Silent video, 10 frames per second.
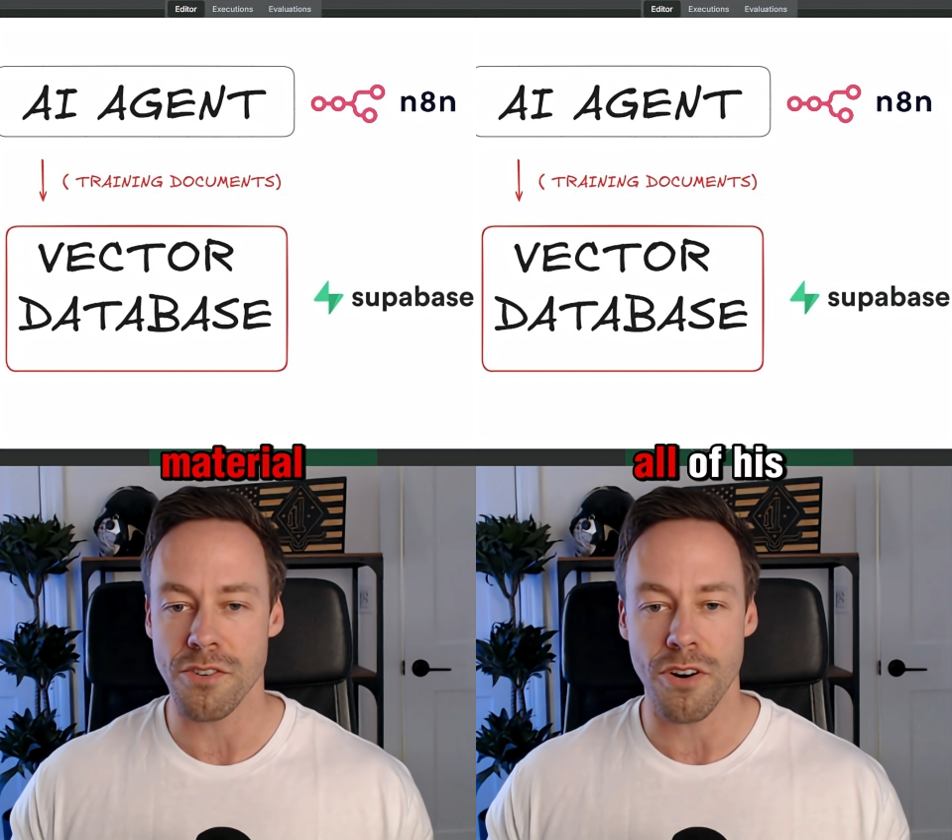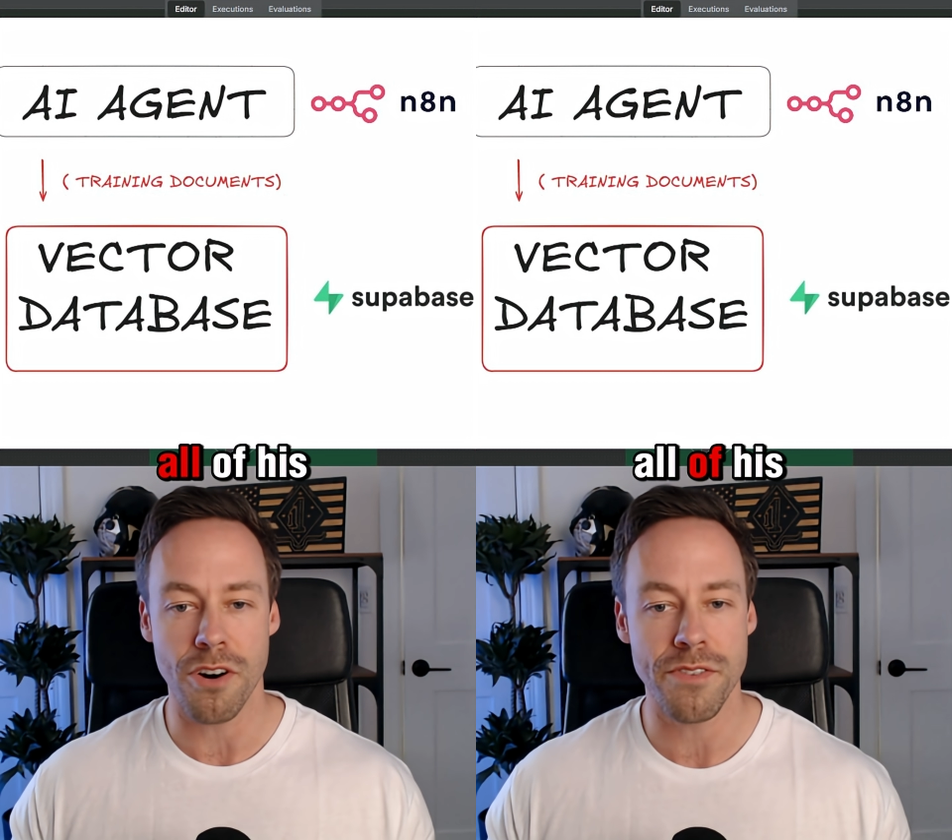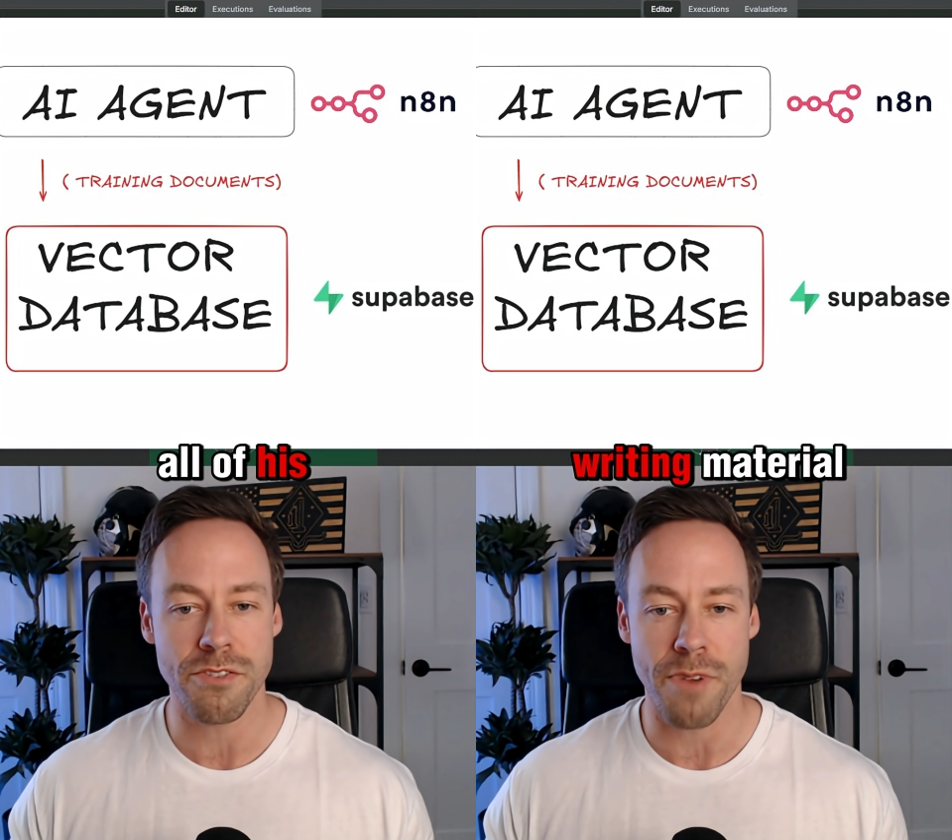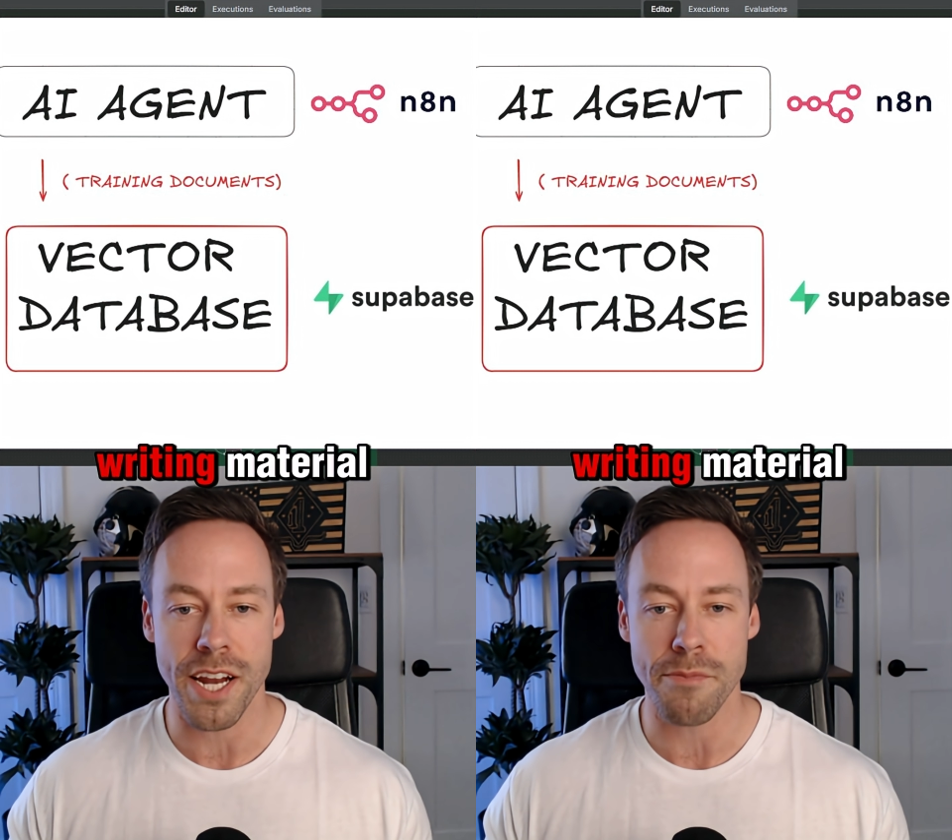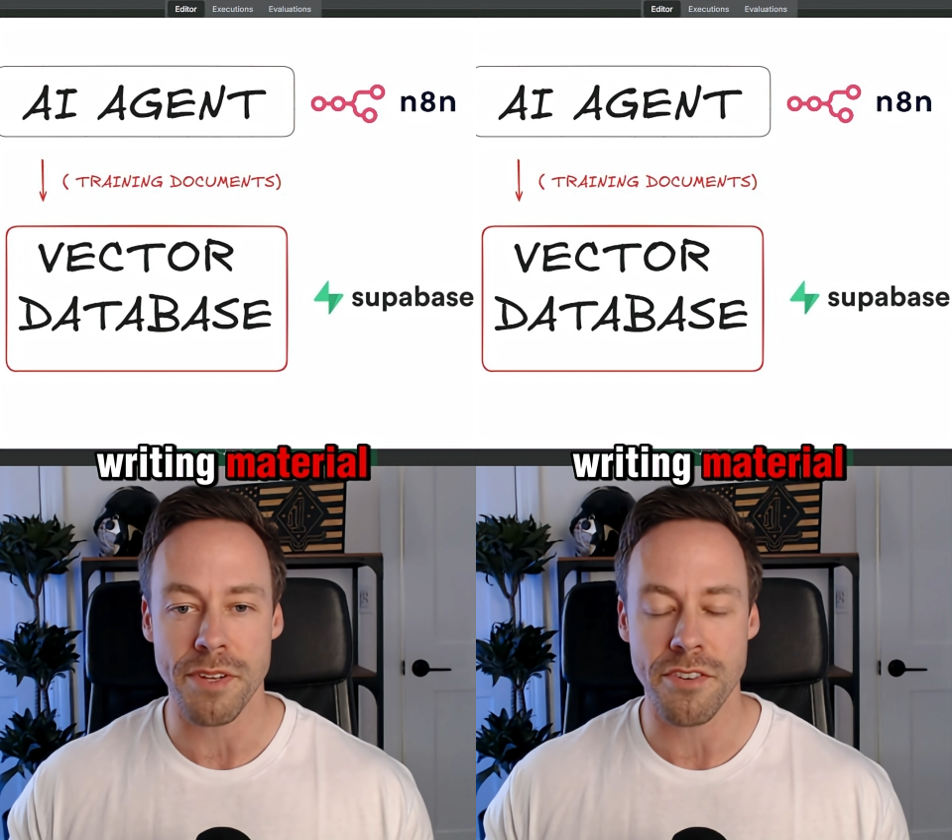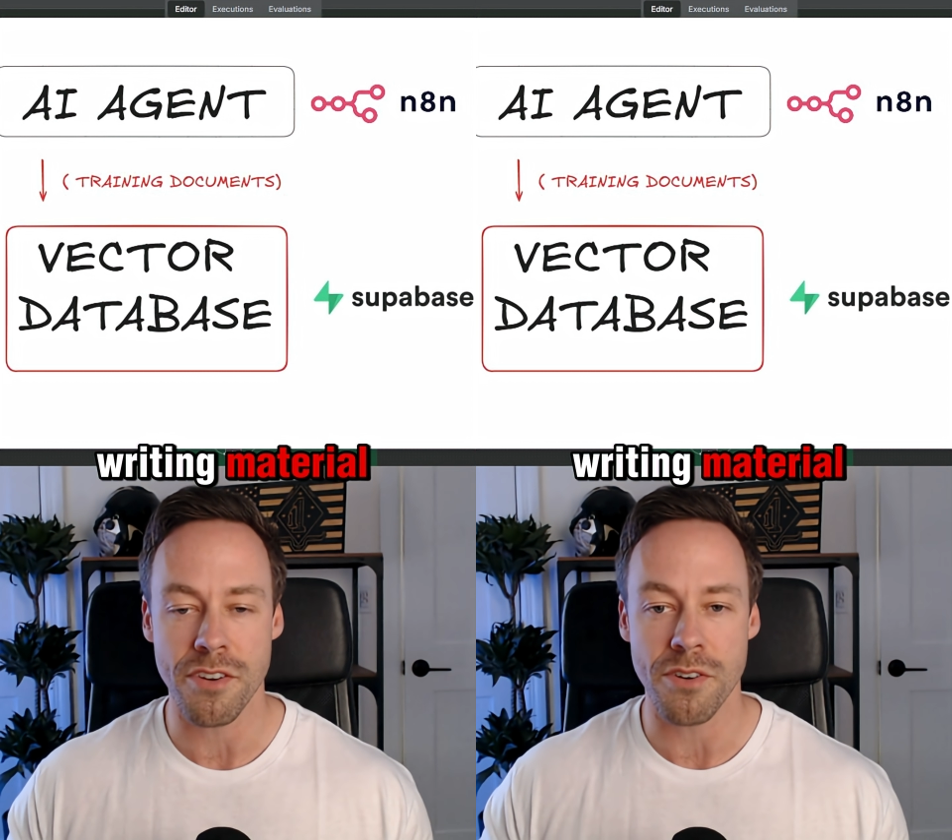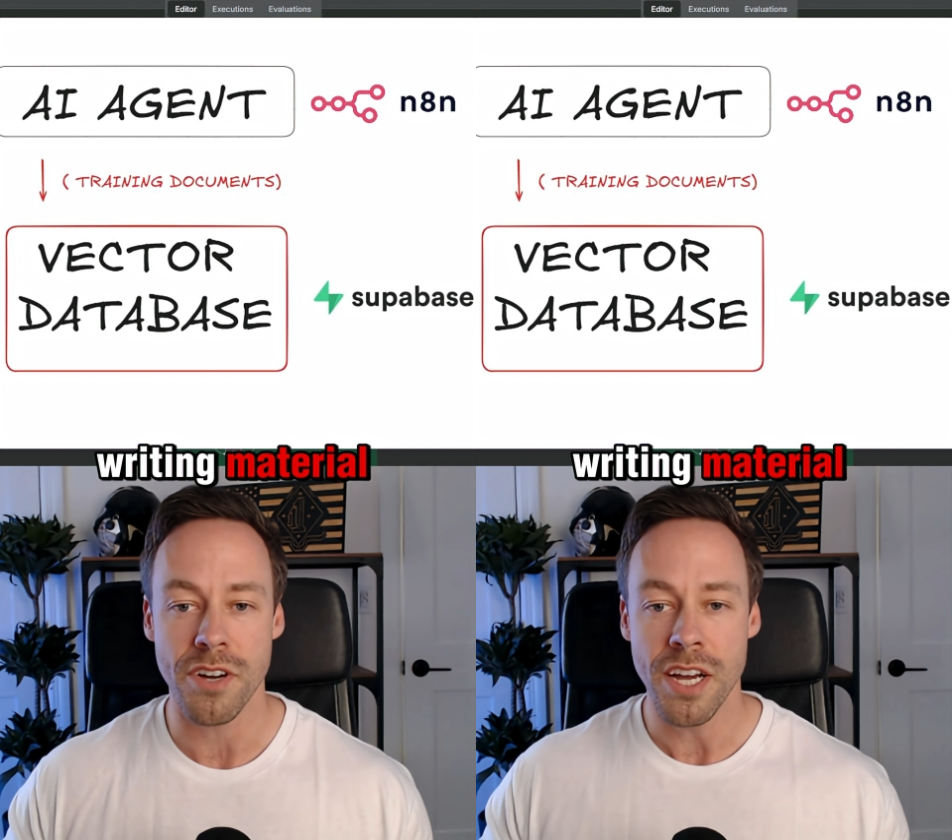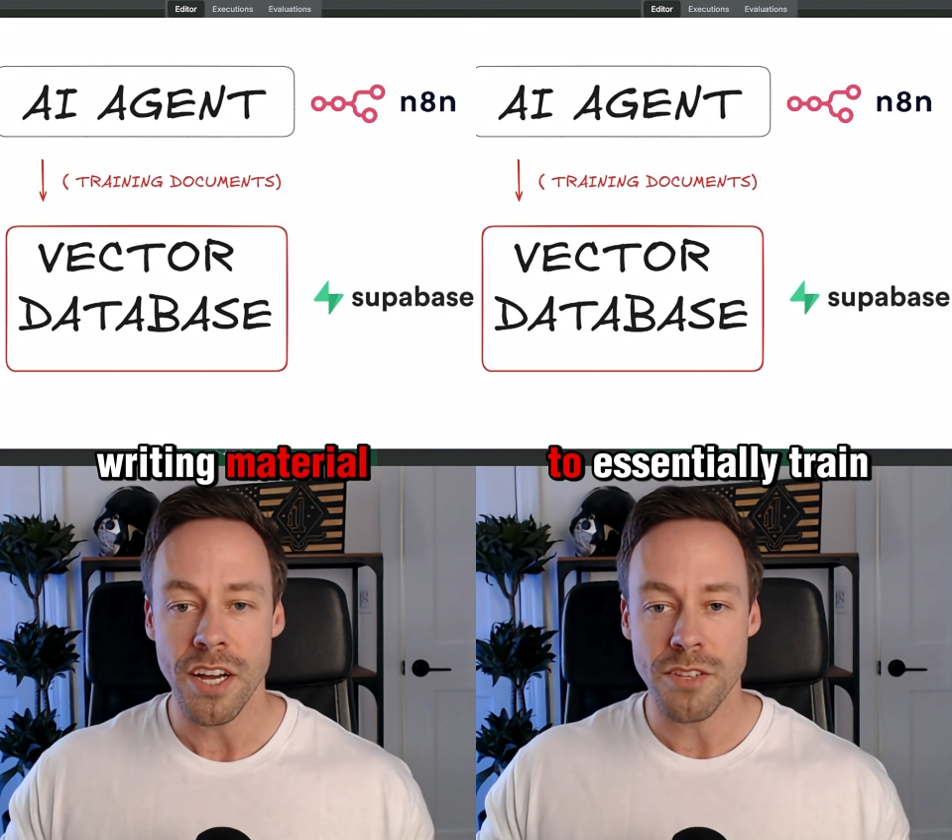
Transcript: all of his writing material